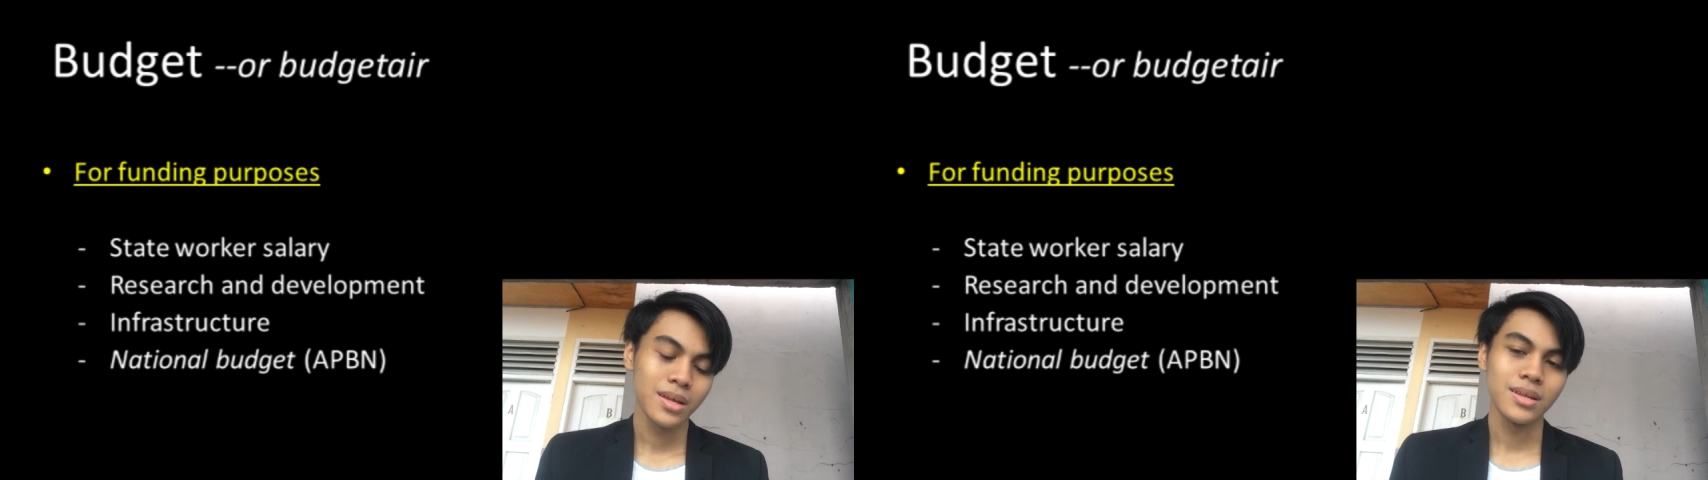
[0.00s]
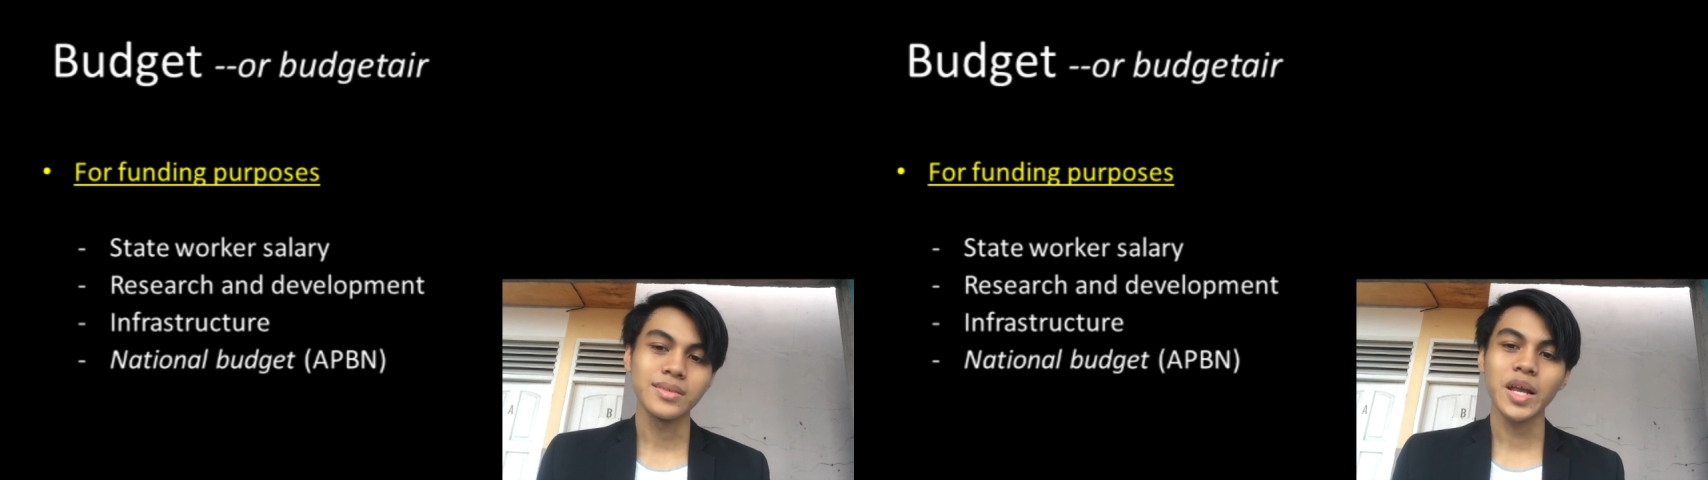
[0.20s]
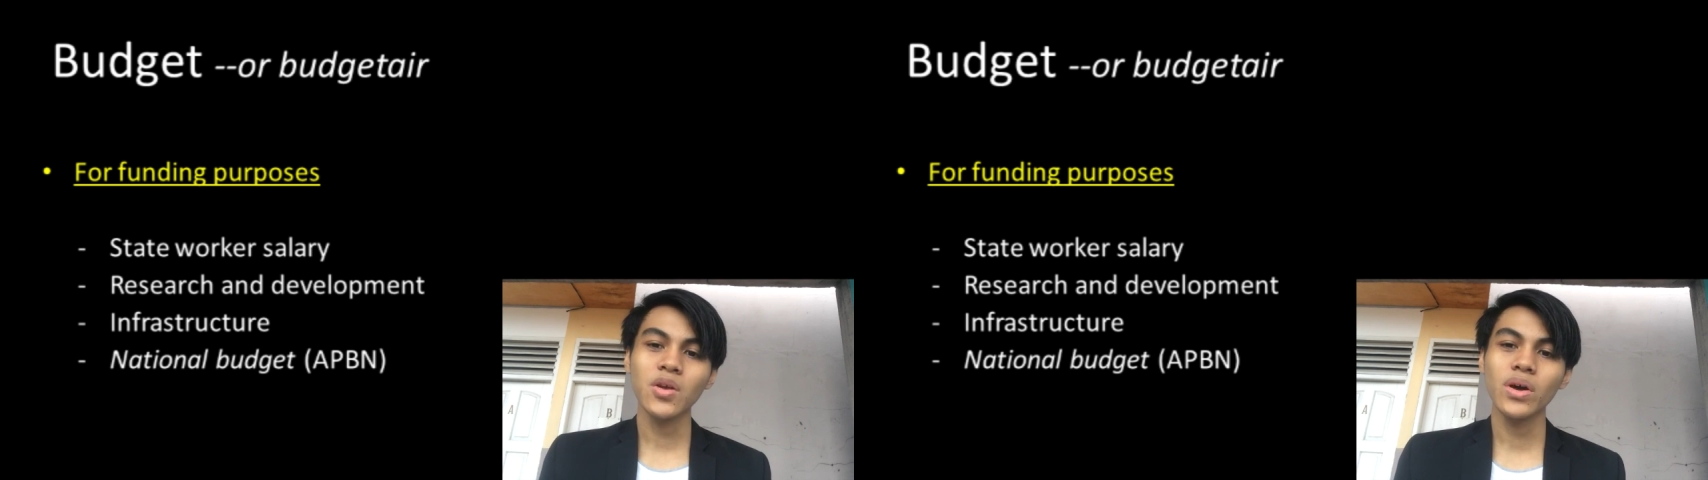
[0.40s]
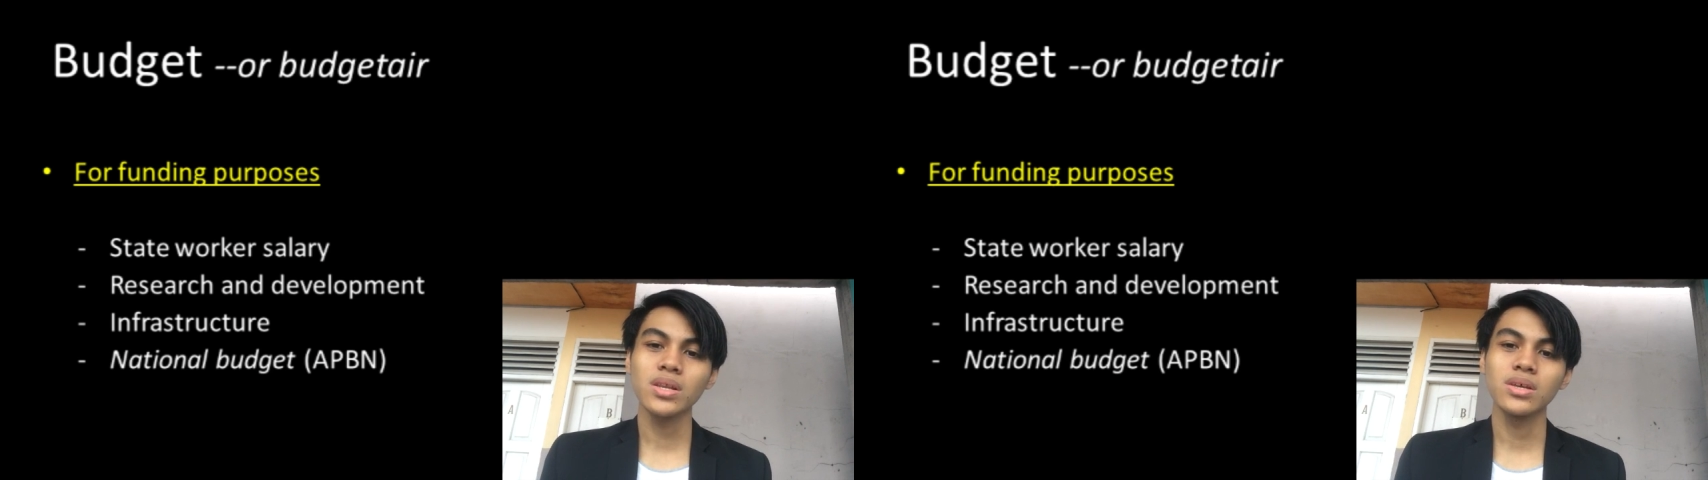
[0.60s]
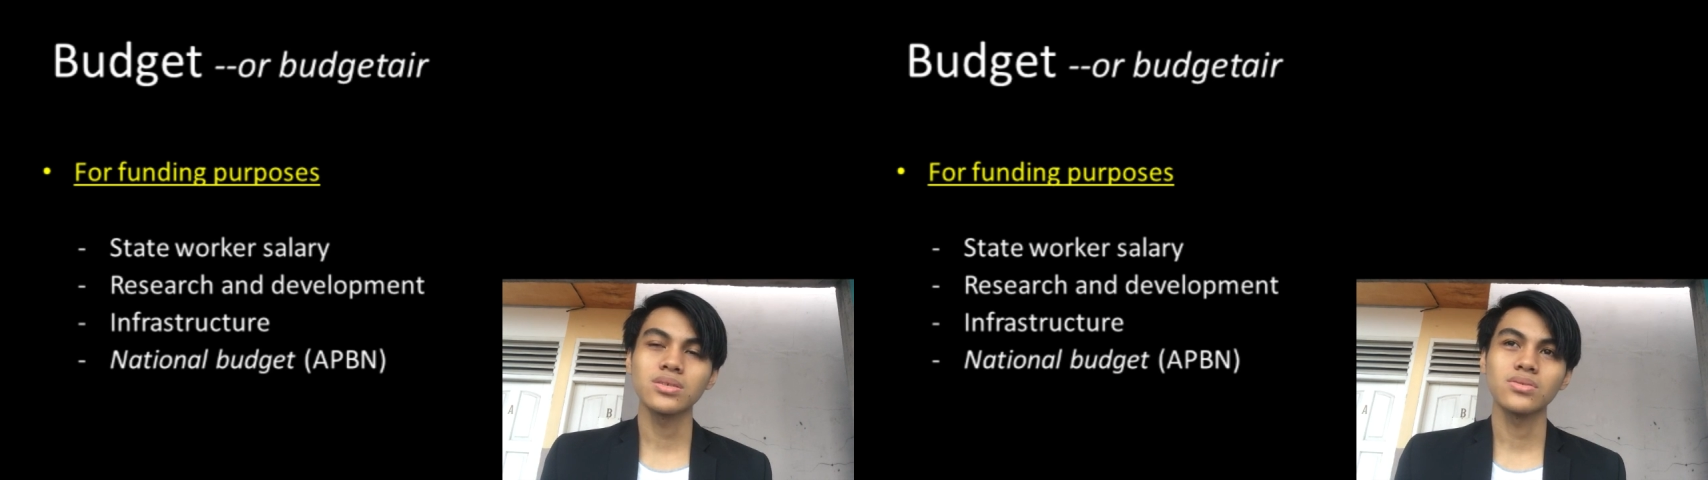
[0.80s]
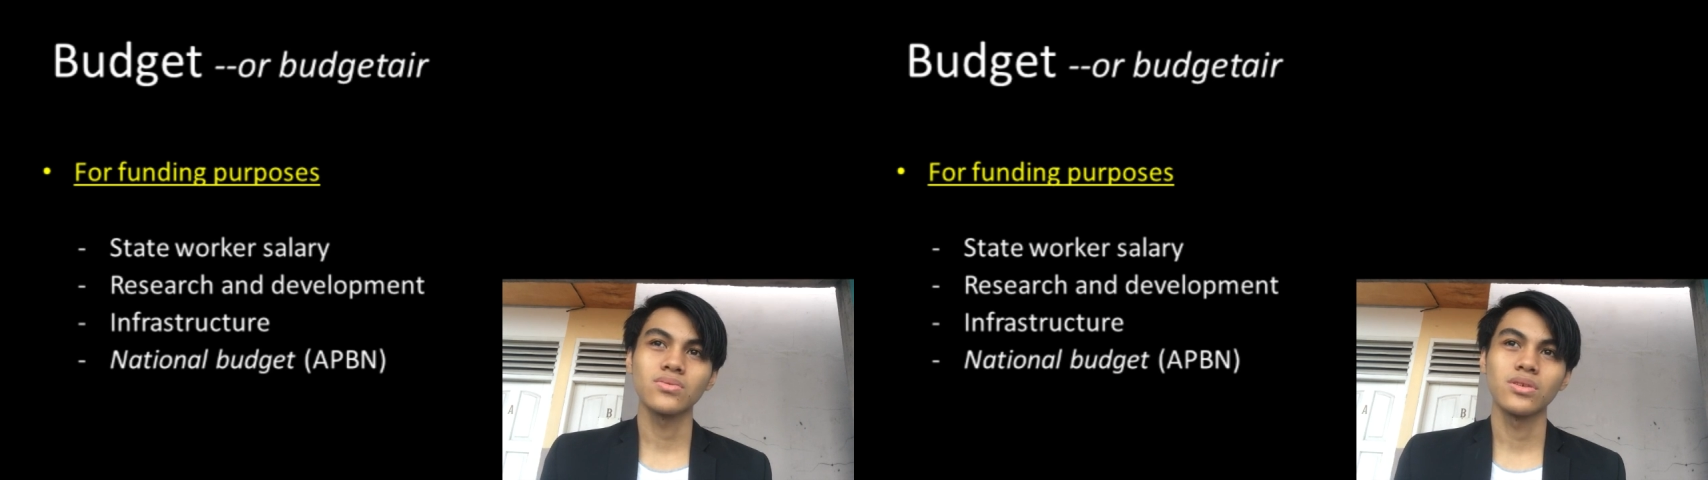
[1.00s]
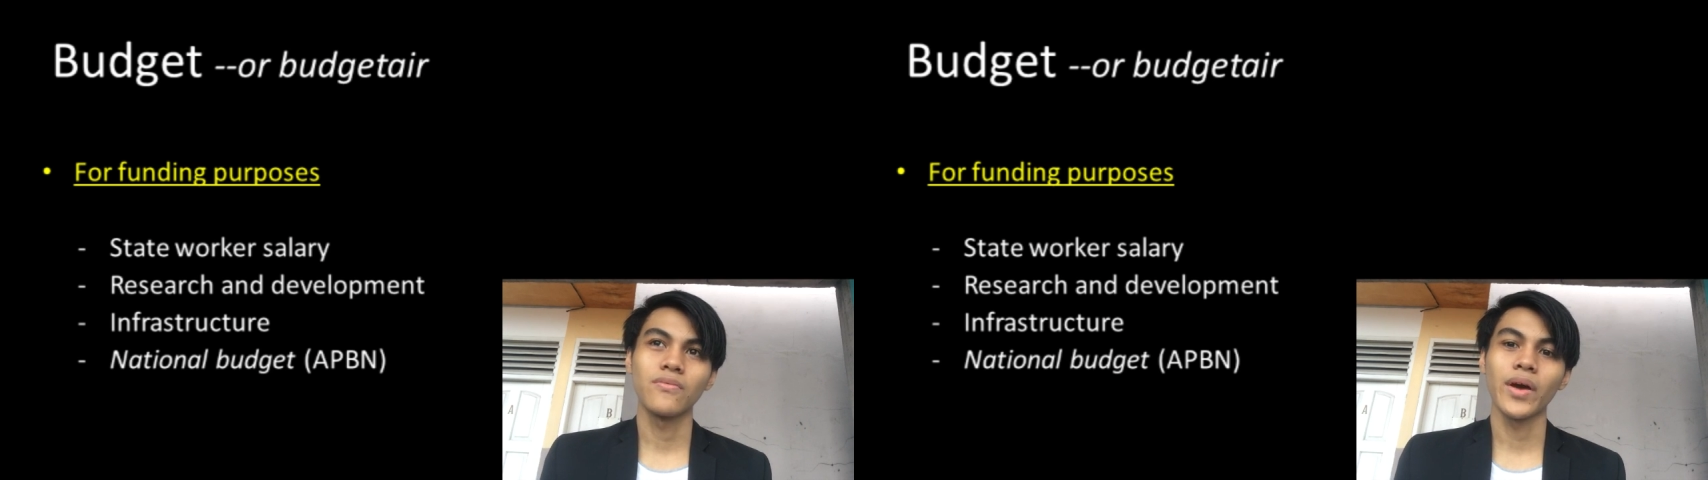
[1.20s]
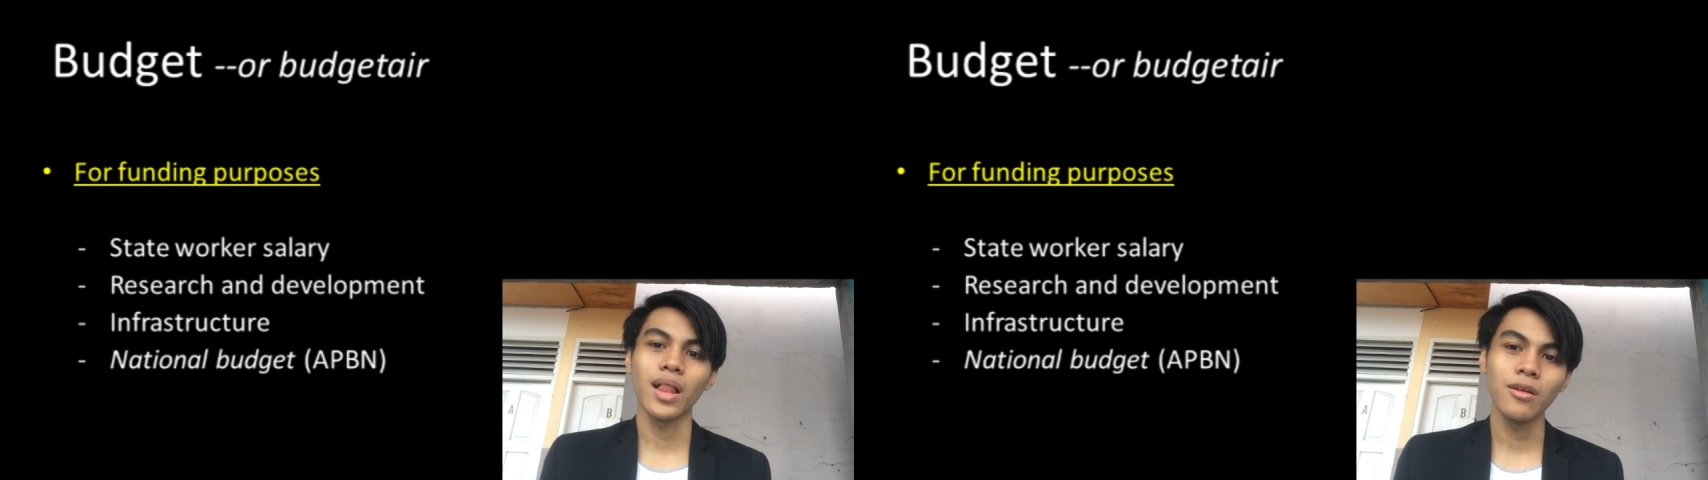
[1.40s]
The second one is to
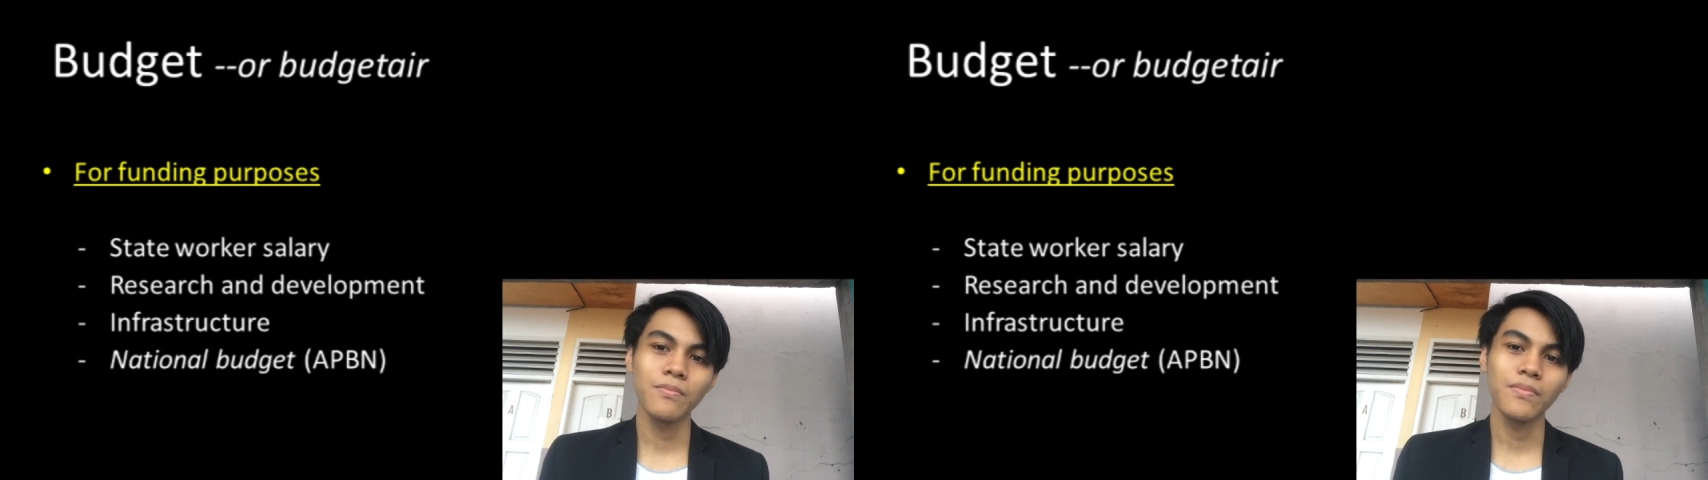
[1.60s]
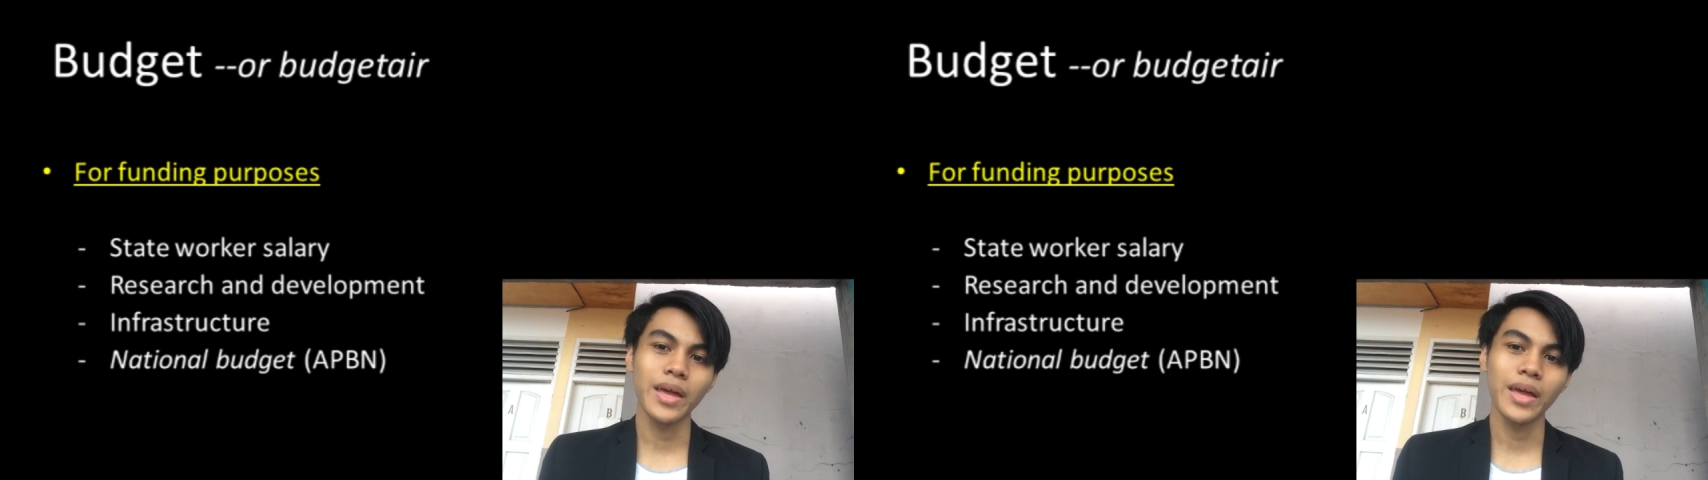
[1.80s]
develop